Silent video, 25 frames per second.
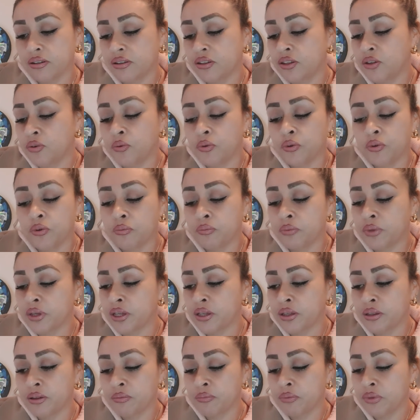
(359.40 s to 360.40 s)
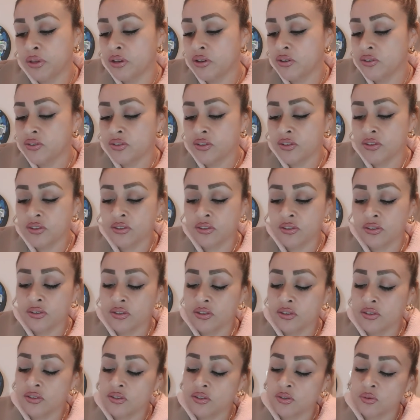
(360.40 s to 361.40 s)
you wouldn't be because this
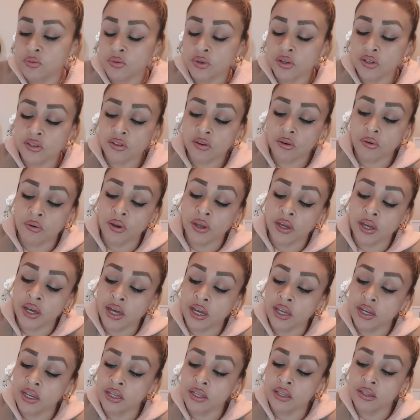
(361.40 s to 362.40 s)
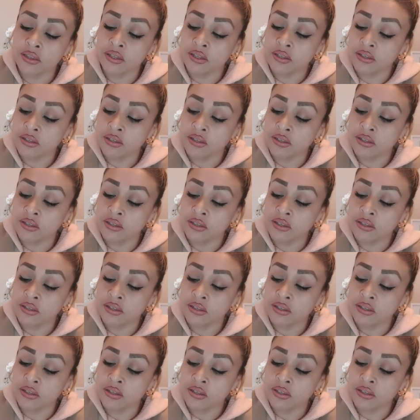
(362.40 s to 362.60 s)
this is what's creating